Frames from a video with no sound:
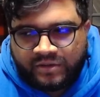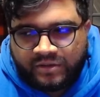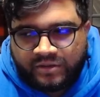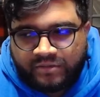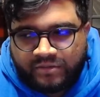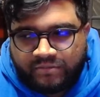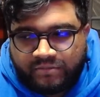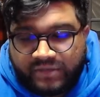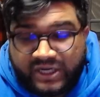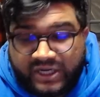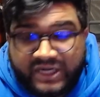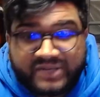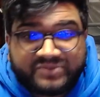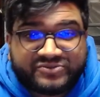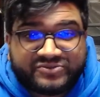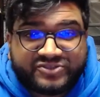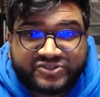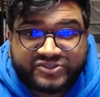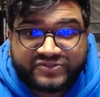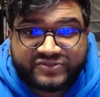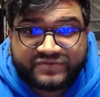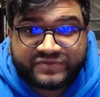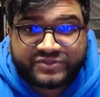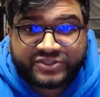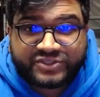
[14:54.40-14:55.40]
my name
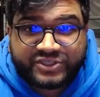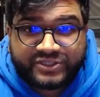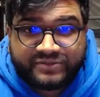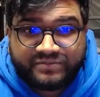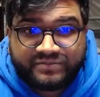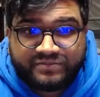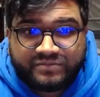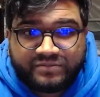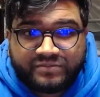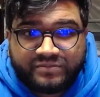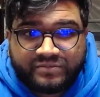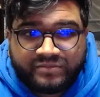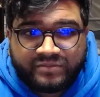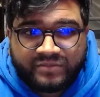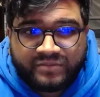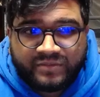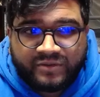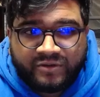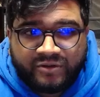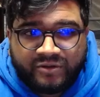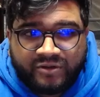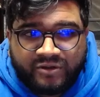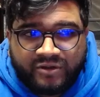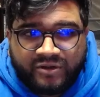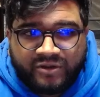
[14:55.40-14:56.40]
is Rashid.
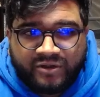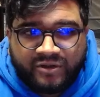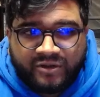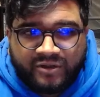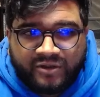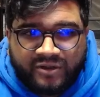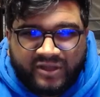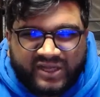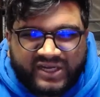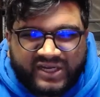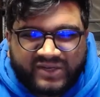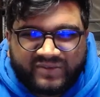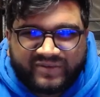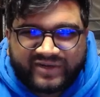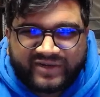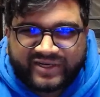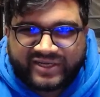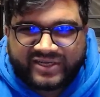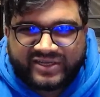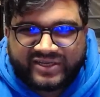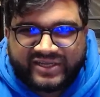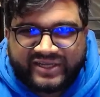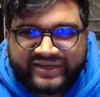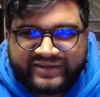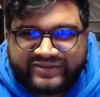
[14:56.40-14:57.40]
Didn't want to
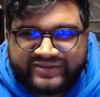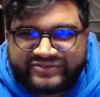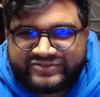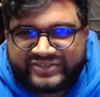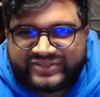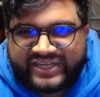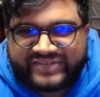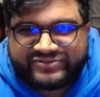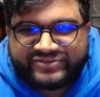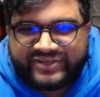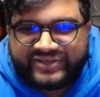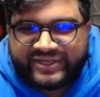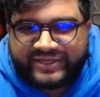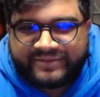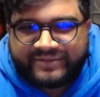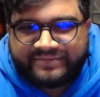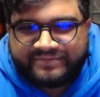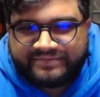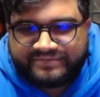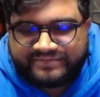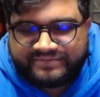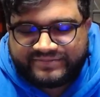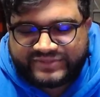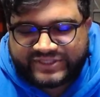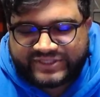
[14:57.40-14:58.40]
get into stats today.
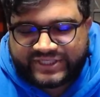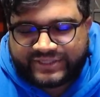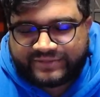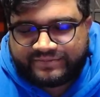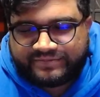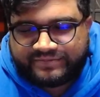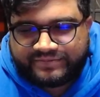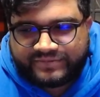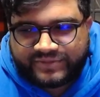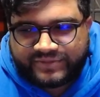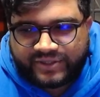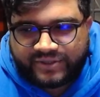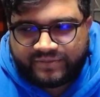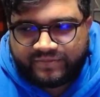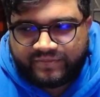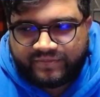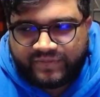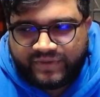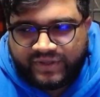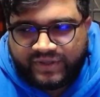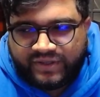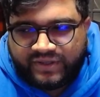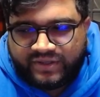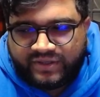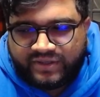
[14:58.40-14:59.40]
So, yeah.
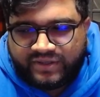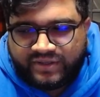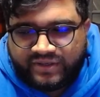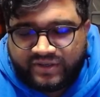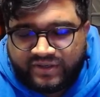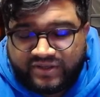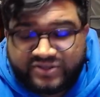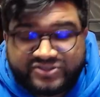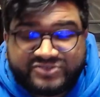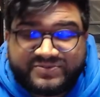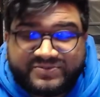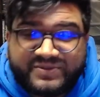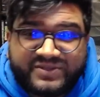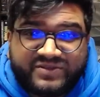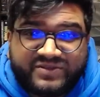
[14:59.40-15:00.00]
This has been